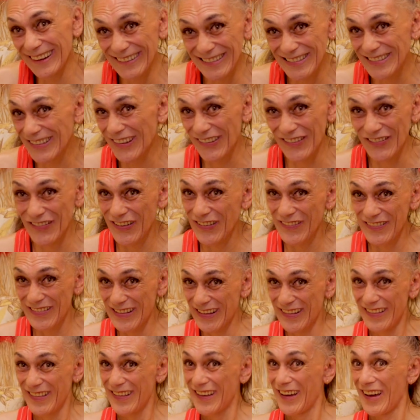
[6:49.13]
So
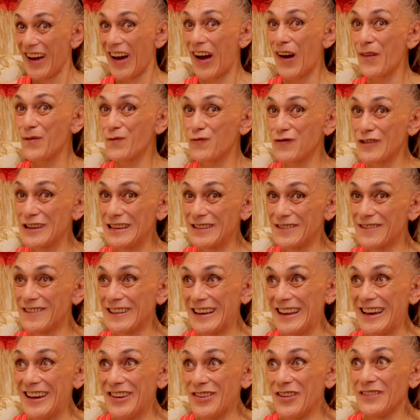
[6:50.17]
I'm really
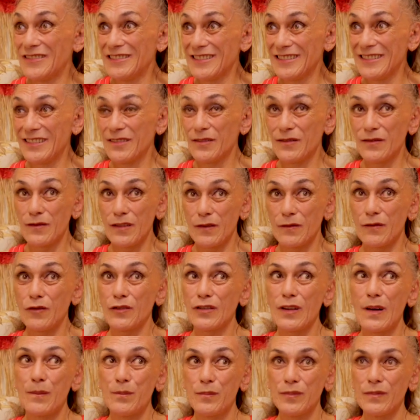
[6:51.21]
glad I've done it, because
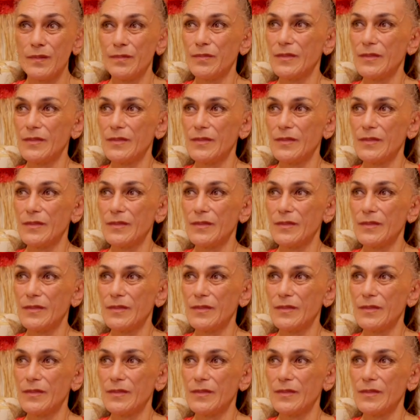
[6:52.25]
I'm